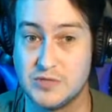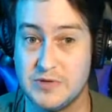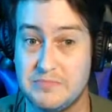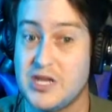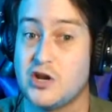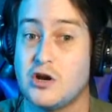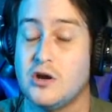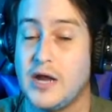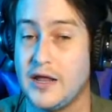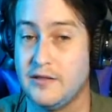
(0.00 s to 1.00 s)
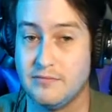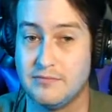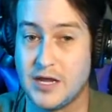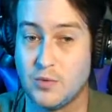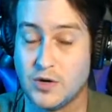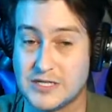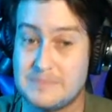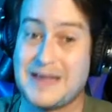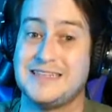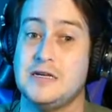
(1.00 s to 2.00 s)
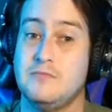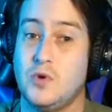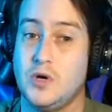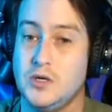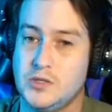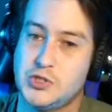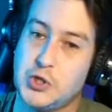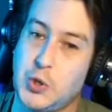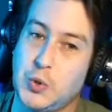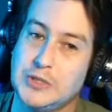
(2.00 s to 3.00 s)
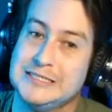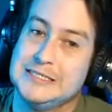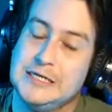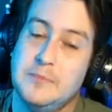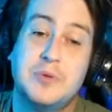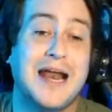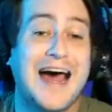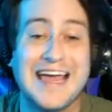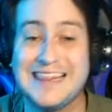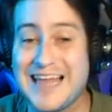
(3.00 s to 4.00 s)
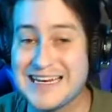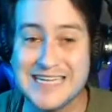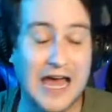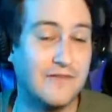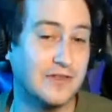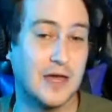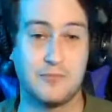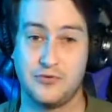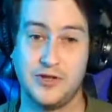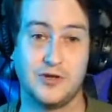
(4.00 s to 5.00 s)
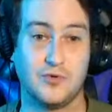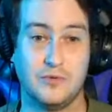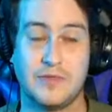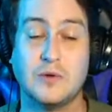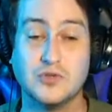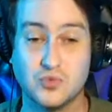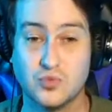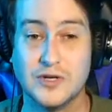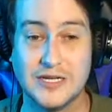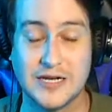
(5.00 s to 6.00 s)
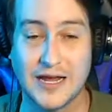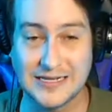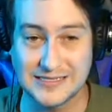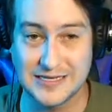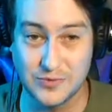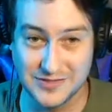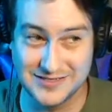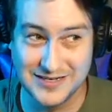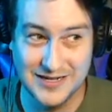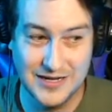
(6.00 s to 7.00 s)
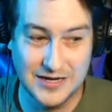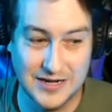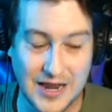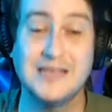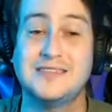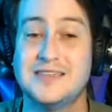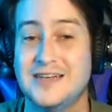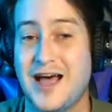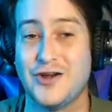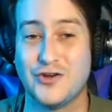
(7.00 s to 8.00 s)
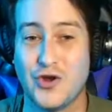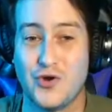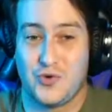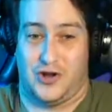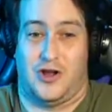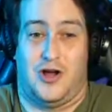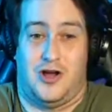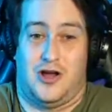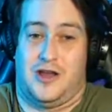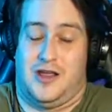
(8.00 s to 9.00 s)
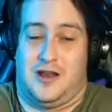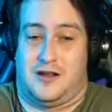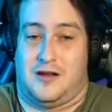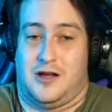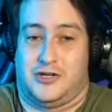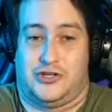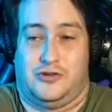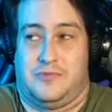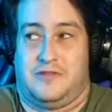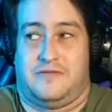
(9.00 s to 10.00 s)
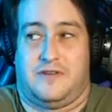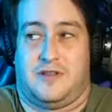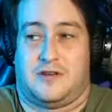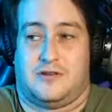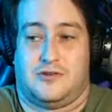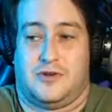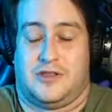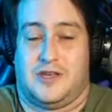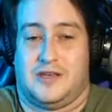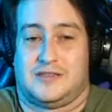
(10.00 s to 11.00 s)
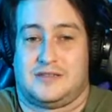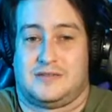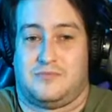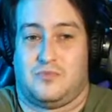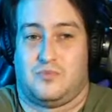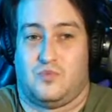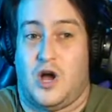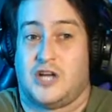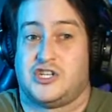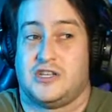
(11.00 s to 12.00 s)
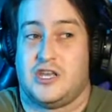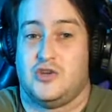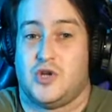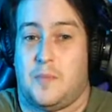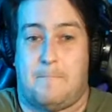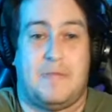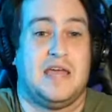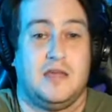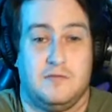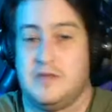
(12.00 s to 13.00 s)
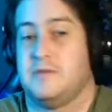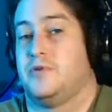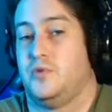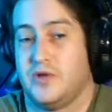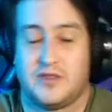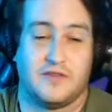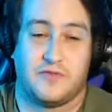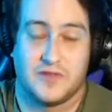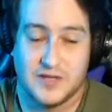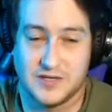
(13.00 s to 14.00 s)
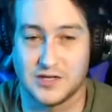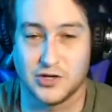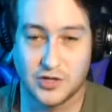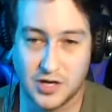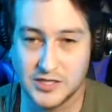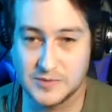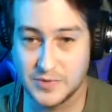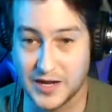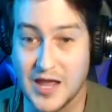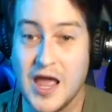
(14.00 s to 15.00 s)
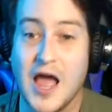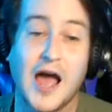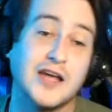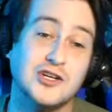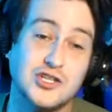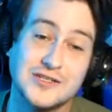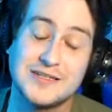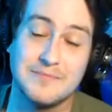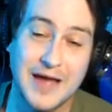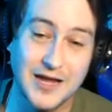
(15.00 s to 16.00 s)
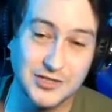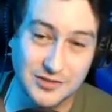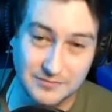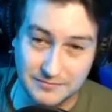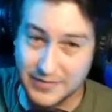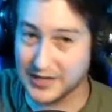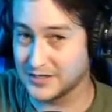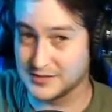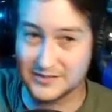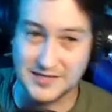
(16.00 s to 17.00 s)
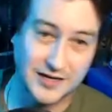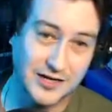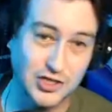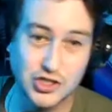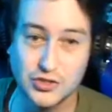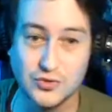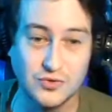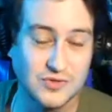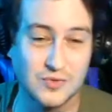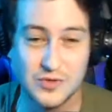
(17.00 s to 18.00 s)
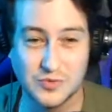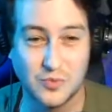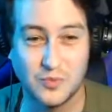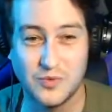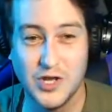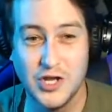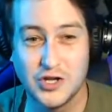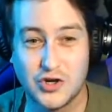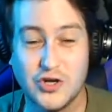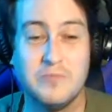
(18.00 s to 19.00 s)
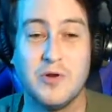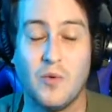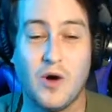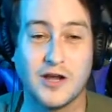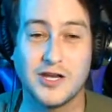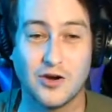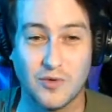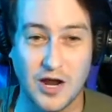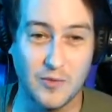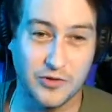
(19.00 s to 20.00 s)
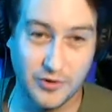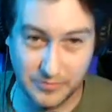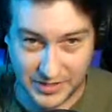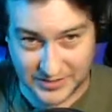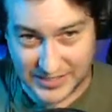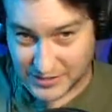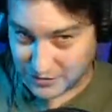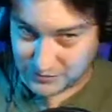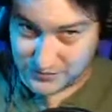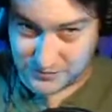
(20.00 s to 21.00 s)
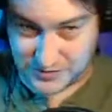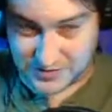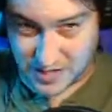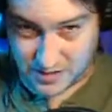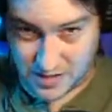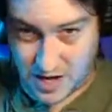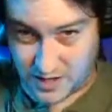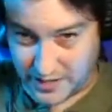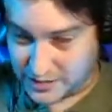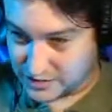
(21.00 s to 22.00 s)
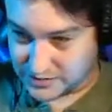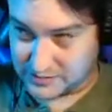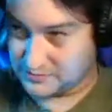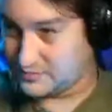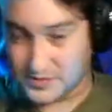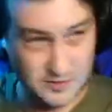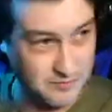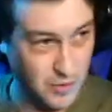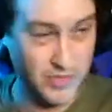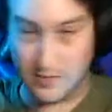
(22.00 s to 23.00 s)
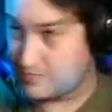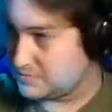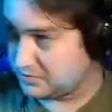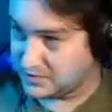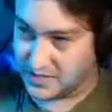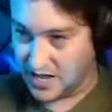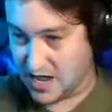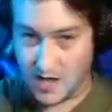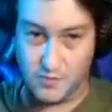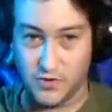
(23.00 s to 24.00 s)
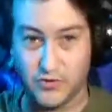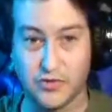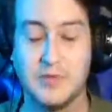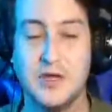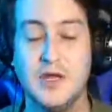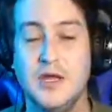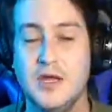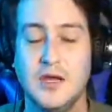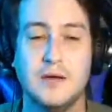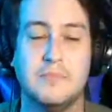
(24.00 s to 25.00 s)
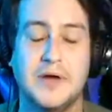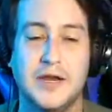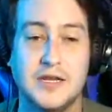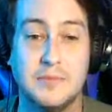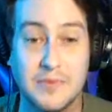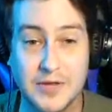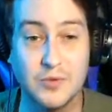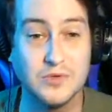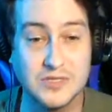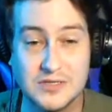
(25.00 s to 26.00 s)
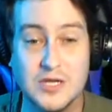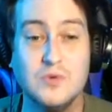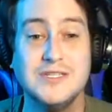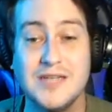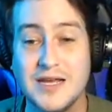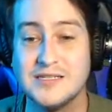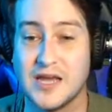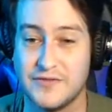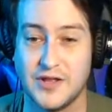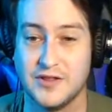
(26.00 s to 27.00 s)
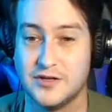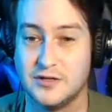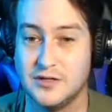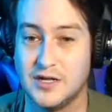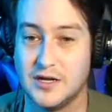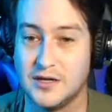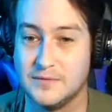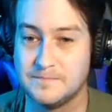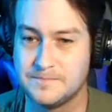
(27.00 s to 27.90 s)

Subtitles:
to be bigger and they were expecting more. So, but I liked having that breathing room. That was really nice. It was nice to not go to a con in a costume and feel like you're doing this, watching that you don't ping people with different things on your cosplay. I can just imagine Megan Secondhand Shoes could have been walking around with her big tentacles with Doc Ock and just smoking people in the head with them. But it was nice having that little